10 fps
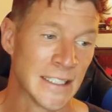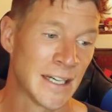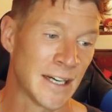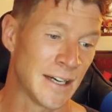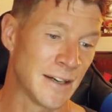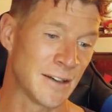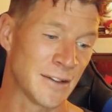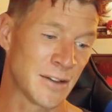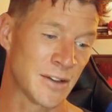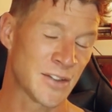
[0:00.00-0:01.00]
uh,
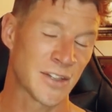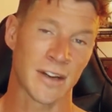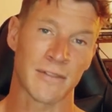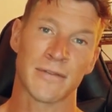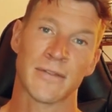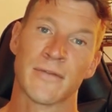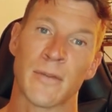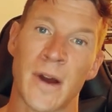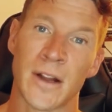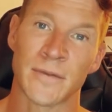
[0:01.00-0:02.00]
the good stuff
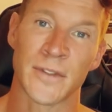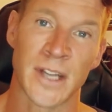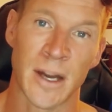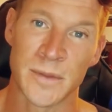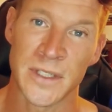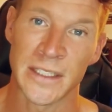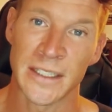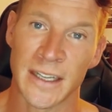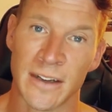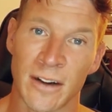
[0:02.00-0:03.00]
from Oliver
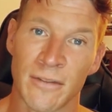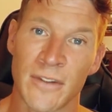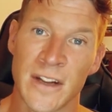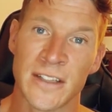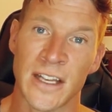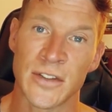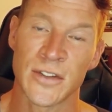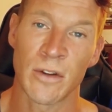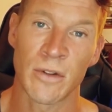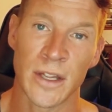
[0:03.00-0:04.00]
Thompson and our friends at
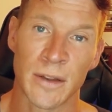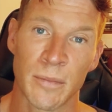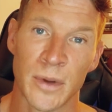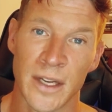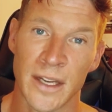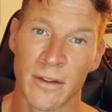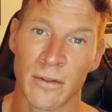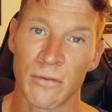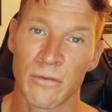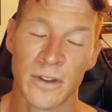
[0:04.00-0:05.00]
Sony putting
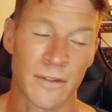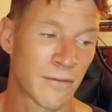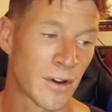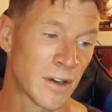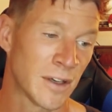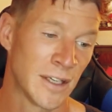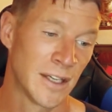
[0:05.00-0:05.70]
together a really fun